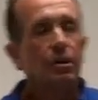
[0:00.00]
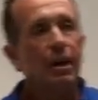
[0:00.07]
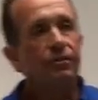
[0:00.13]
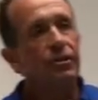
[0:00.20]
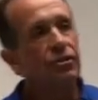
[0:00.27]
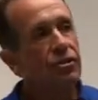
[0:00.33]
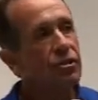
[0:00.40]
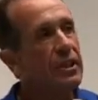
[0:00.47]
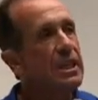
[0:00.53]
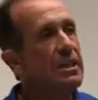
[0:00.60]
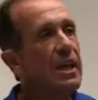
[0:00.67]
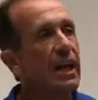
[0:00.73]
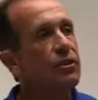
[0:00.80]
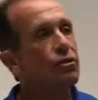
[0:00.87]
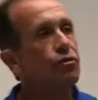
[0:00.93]
have to ski
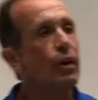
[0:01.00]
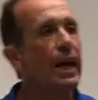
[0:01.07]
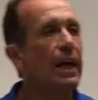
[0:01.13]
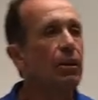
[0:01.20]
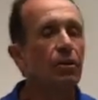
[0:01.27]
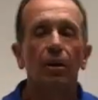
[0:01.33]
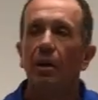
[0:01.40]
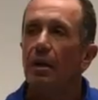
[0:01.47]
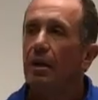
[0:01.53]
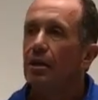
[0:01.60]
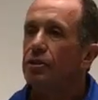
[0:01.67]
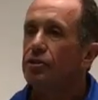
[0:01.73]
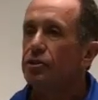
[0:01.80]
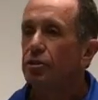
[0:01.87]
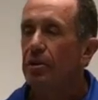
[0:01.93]
that trail or
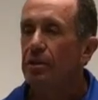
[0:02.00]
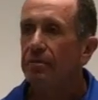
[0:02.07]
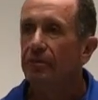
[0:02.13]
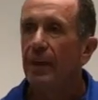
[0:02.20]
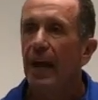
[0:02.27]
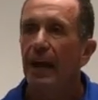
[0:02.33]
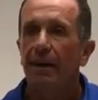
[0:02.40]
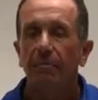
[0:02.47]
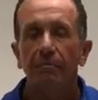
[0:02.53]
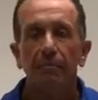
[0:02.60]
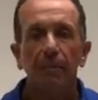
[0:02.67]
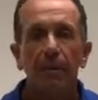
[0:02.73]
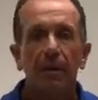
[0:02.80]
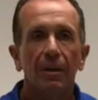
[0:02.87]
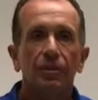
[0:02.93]
surf
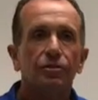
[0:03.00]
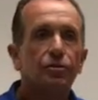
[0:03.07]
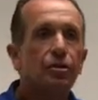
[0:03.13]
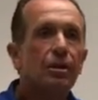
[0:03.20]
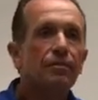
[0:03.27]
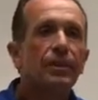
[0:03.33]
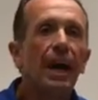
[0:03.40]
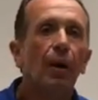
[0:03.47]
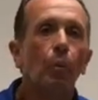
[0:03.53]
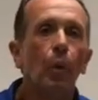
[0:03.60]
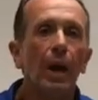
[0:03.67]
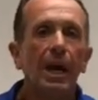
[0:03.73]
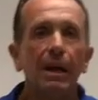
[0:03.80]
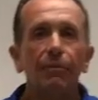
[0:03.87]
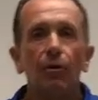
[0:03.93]
that
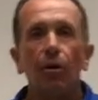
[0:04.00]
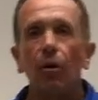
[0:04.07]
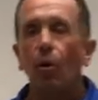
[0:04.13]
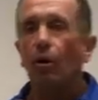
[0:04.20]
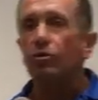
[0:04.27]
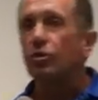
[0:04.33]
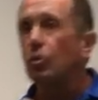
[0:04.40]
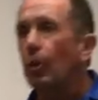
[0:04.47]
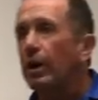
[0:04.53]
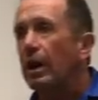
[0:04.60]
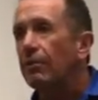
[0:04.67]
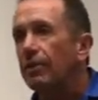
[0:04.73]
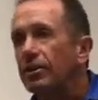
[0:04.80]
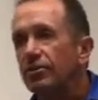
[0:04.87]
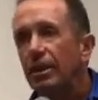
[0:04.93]
wave or do
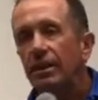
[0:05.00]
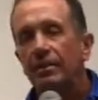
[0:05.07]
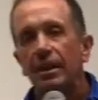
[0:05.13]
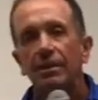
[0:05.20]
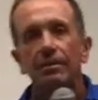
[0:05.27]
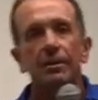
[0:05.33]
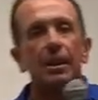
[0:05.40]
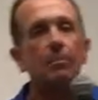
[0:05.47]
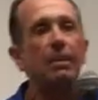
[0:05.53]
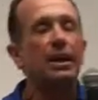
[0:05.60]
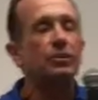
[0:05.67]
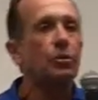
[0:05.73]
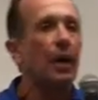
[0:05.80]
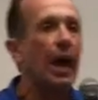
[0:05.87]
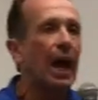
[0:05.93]
whatever it is that
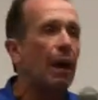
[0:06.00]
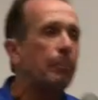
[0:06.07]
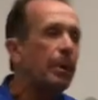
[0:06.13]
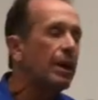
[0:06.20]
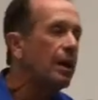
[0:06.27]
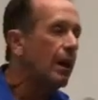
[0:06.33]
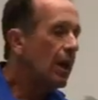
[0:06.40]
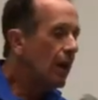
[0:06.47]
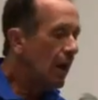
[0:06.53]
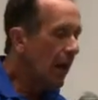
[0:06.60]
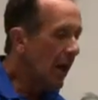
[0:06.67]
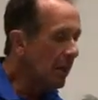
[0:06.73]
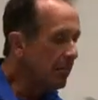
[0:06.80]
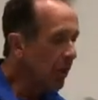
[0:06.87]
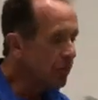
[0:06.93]
makes you happy.
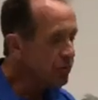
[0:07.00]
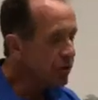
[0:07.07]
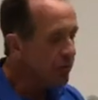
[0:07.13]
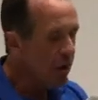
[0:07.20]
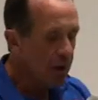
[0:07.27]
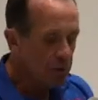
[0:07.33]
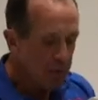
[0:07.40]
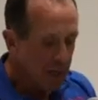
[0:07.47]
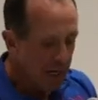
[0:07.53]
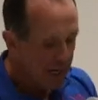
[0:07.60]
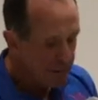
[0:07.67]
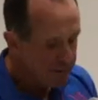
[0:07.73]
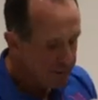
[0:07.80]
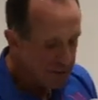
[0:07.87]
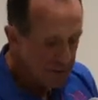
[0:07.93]
And most of all, you
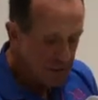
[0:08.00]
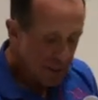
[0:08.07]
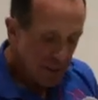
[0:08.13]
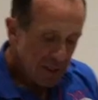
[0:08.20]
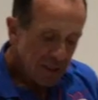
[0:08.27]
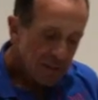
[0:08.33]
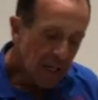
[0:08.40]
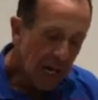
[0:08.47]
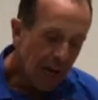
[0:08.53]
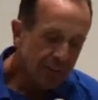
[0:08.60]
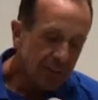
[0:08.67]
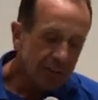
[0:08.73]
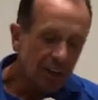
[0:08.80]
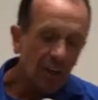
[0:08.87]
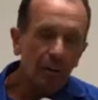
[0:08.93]
guys, you
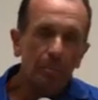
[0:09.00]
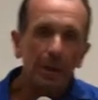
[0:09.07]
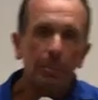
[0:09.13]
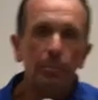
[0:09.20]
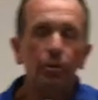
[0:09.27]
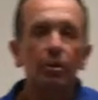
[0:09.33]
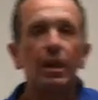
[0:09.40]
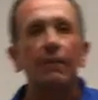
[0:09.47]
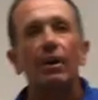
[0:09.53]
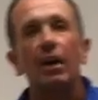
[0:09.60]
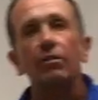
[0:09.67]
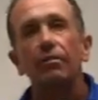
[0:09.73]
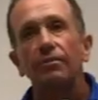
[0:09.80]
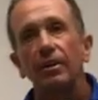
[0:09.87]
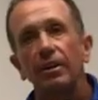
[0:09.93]
have to tell the people you love how
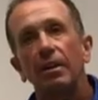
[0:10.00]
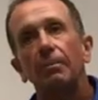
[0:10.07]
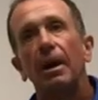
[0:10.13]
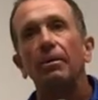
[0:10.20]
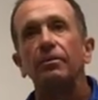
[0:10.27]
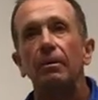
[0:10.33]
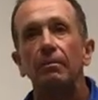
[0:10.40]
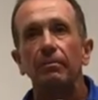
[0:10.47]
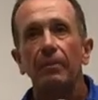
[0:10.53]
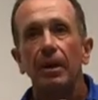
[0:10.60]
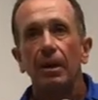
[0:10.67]
you feel about them.